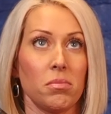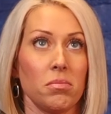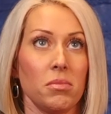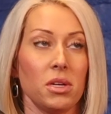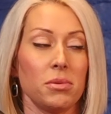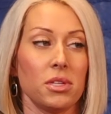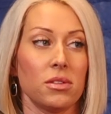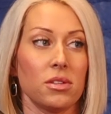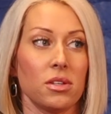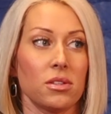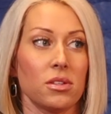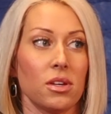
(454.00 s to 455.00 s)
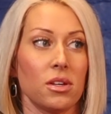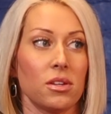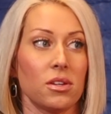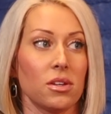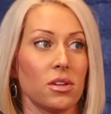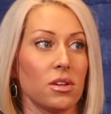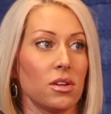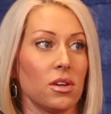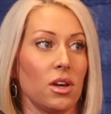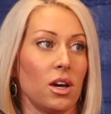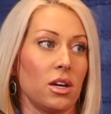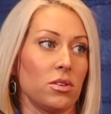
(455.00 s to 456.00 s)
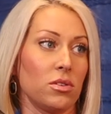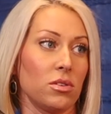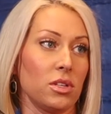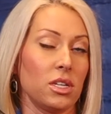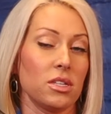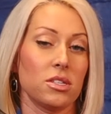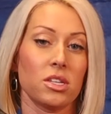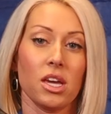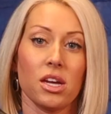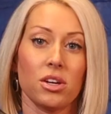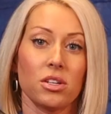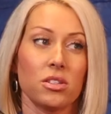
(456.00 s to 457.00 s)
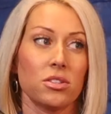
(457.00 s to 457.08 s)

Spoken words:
Maybe they think that, I don't know, they get scared.